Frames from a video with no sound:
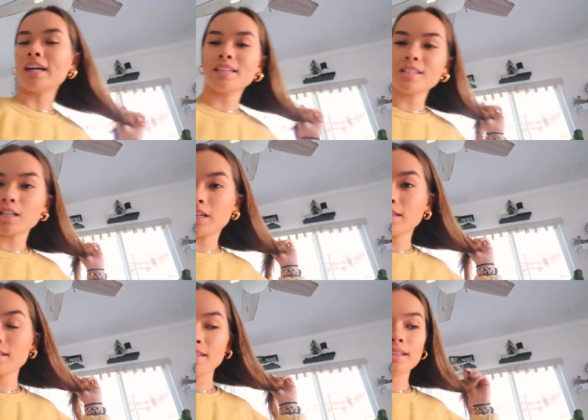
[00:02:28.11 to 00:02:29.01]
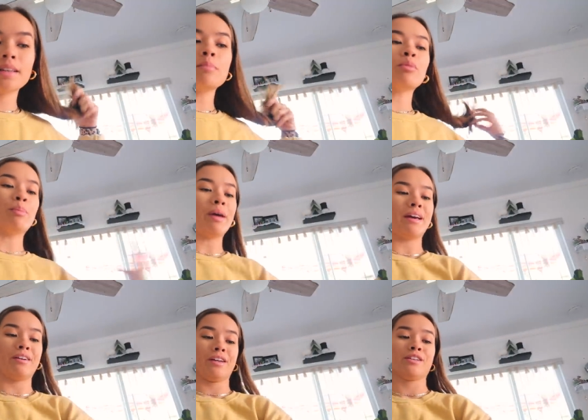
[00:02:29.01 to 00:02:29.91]
Gotta start
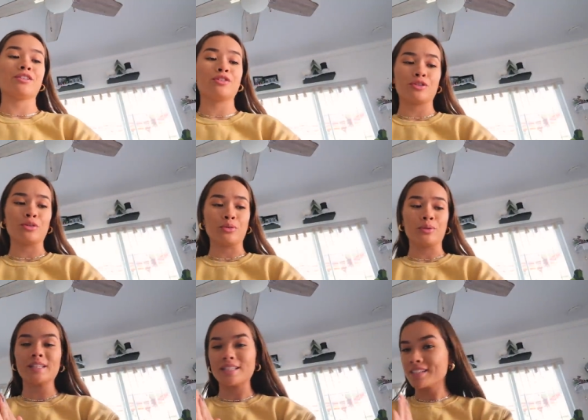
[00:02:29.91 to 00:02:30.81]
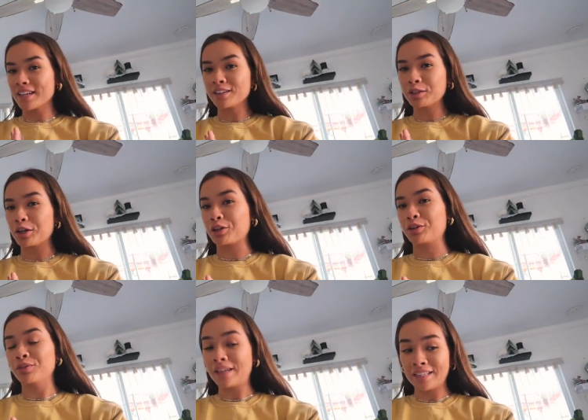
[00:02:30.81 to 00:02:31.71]
preparing soon. It's 10 o'clock
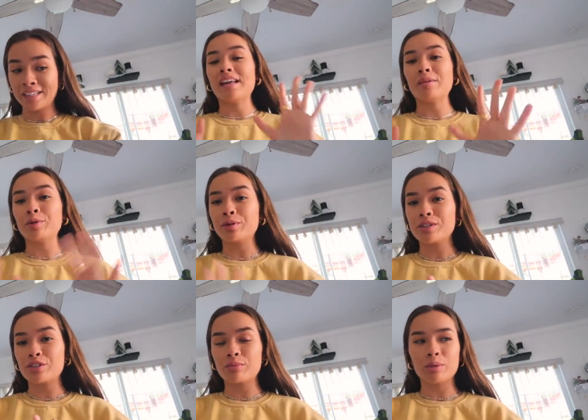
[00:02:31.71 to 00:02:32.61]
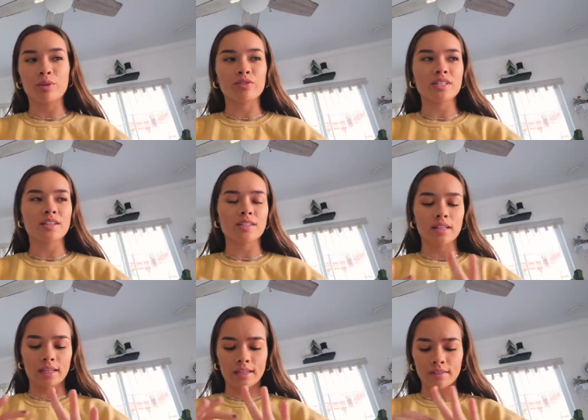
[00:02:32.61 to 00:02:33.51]
already and I'm going to my boyfriend's house at
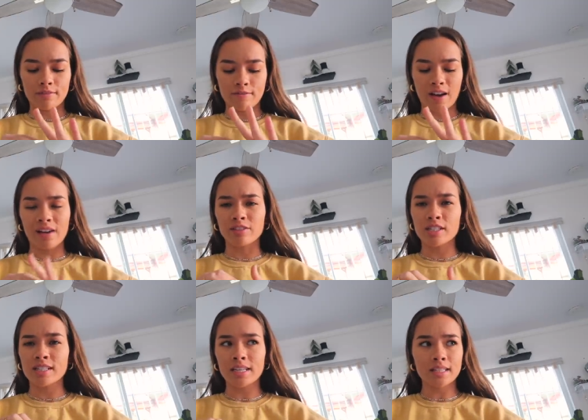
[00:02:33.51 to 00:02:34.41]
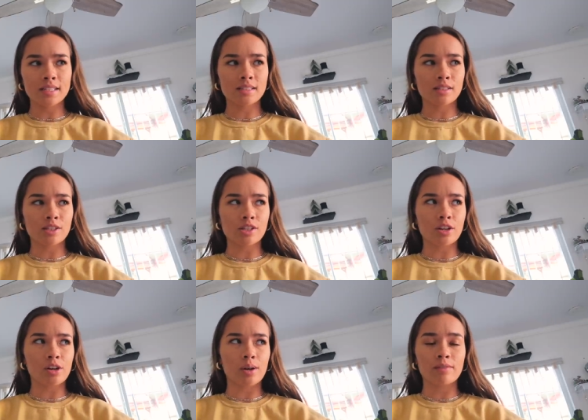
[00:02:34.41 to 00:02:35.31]
like 5 or 6.
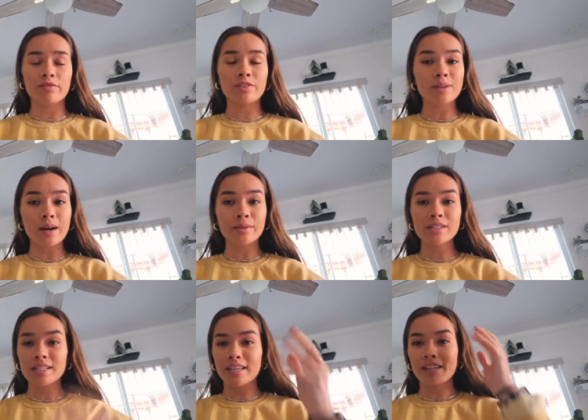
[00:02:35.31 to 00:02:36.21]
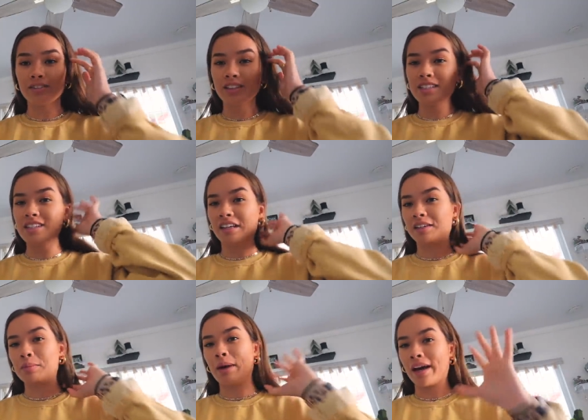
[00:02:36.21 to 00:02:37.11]
So I have a few hours to get everything done
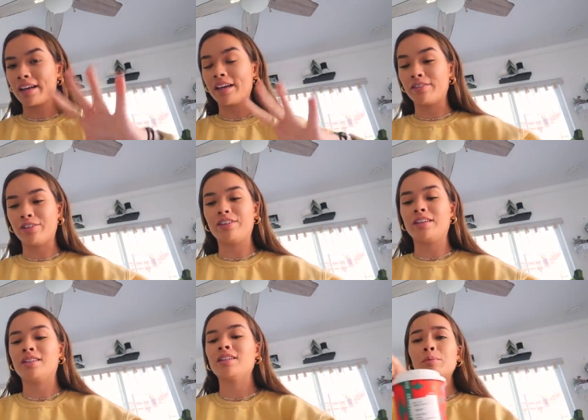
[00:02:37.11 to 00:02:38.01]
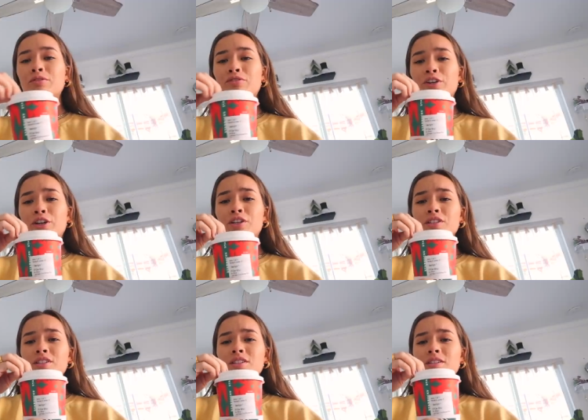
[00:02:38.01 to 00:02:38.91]
and pack everything. But
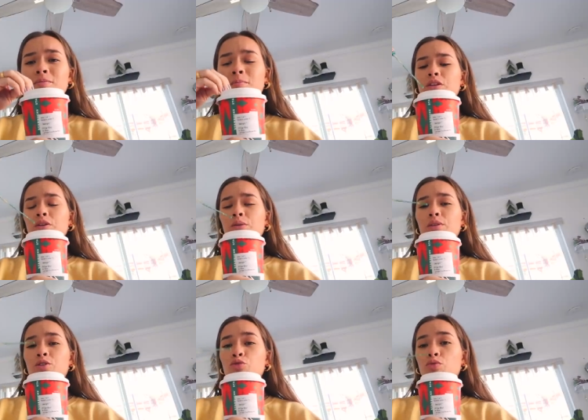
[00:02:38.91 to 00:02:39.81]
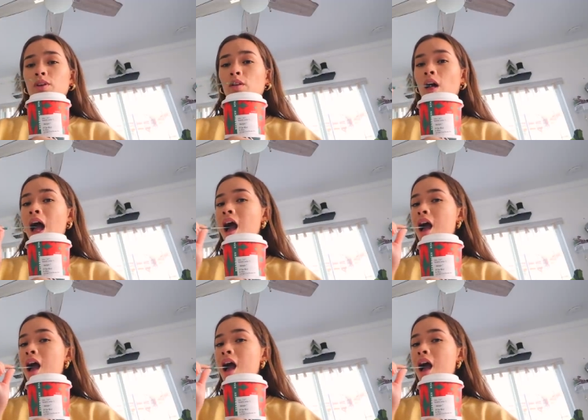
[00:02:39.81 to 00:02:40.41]
first, you know the drill.